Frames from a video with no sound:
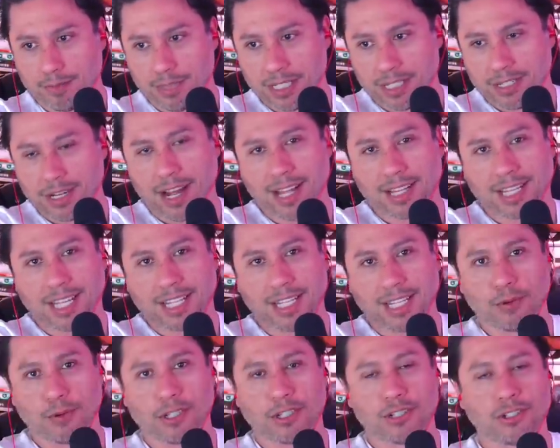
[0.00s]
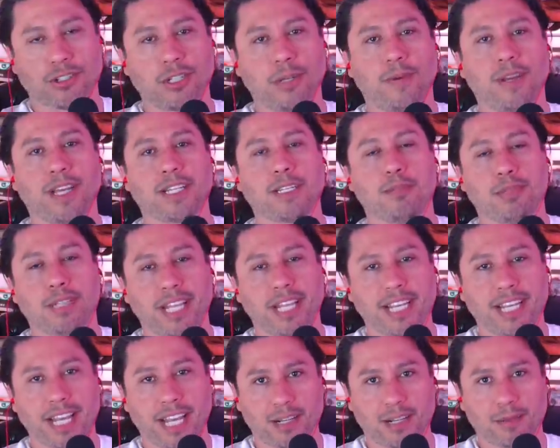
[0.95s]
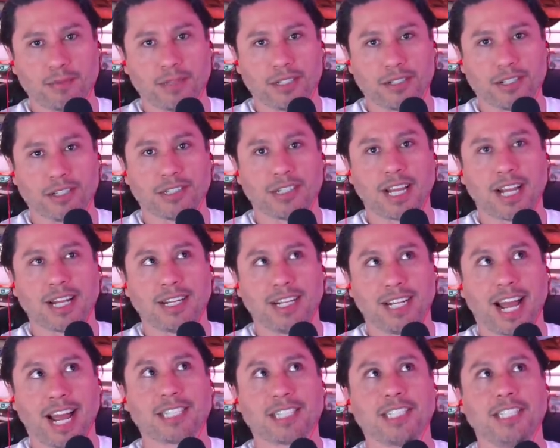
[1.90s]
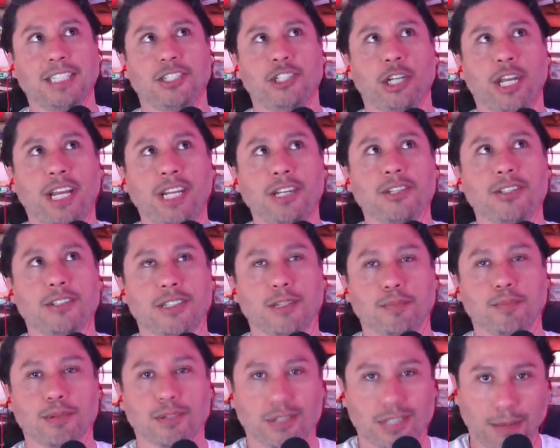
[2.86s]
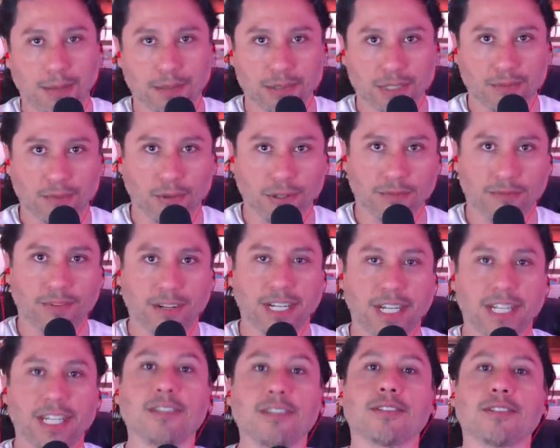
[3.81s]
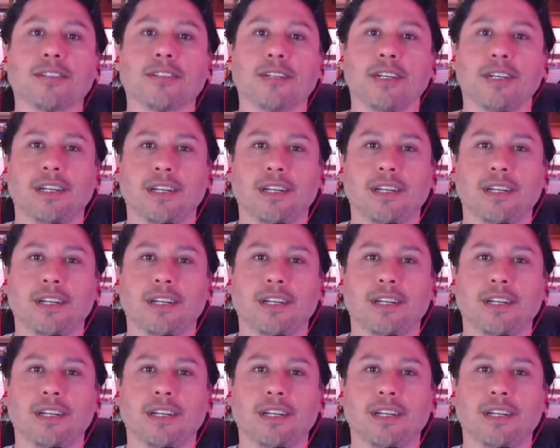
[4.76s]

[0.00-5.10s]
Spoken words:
But it's not that they were just doing it to placate him. It's just that it actually changes their perception of what funny is.